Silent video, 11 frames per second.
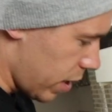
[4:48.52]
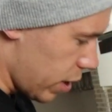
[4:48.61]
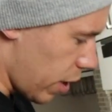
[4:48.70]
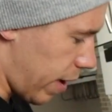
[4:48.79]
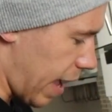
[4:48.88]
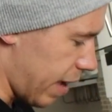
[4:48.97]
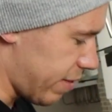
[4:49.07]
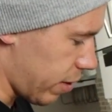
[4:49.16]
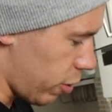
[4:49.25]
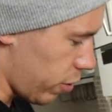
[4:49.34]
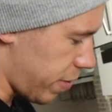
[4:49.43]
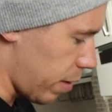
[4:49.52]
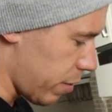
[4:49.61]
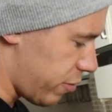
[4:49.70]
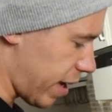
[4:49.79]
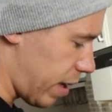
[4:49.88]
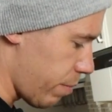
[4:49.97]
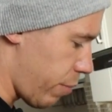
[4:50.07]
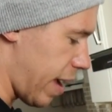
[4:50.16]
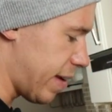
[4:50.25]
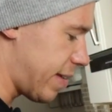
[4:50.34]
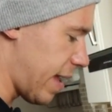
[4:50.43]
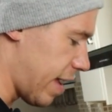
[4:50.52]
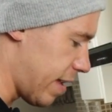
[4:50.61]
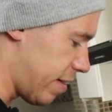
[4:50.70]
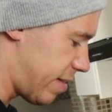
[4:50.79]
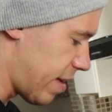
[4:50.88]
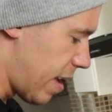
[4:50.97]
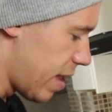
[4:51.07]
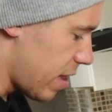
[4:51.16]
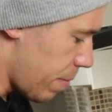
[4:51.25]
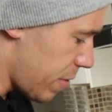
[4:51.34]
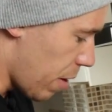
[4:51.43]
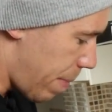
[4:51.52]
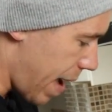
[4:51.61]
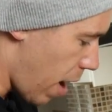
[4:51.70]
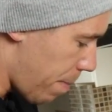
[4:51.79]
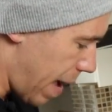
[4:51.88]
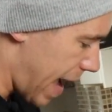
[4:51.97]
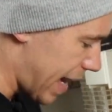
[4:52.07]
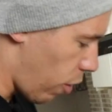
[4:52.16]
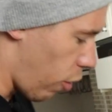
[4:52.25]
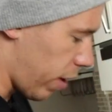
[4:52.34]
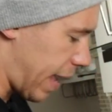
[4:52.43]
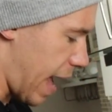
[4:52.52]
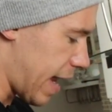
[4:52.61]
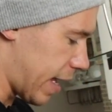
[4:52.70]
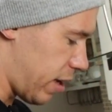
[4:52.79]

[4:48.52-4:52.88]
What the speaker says: Now guys, the good thing about chicken breast is that you're better buying it organic.